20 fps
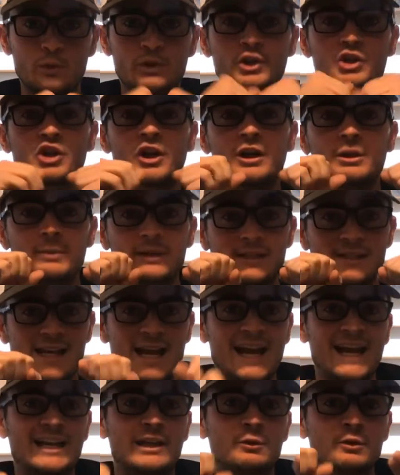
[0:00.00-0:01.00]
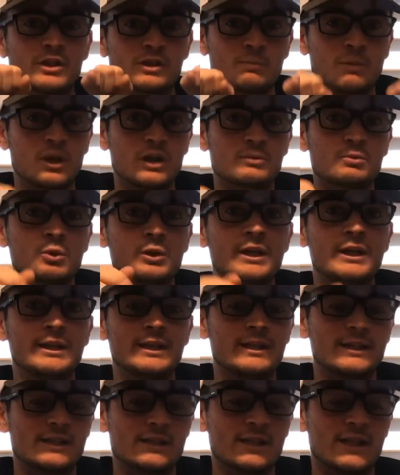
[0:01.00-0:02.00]
when you're trying to be as accurate as possible,
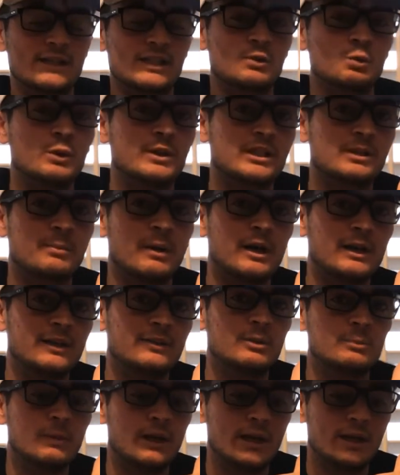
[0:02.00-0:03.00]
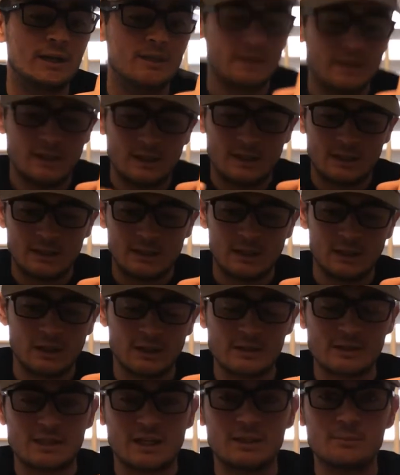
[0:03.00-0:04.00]
getting into that sweet spot in the bed, a
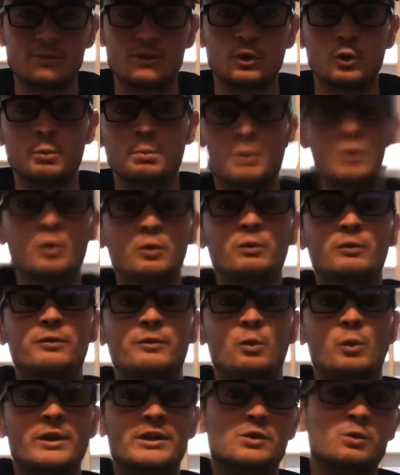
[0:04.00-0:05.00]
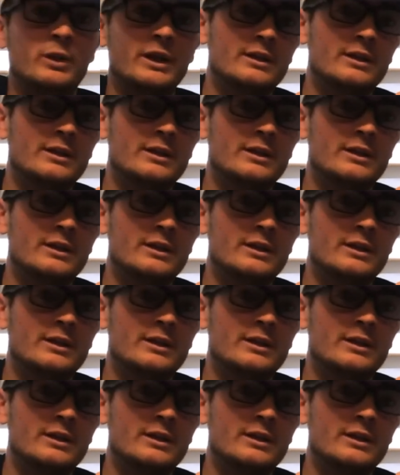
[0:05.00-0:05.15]
lot of times it'll move when it's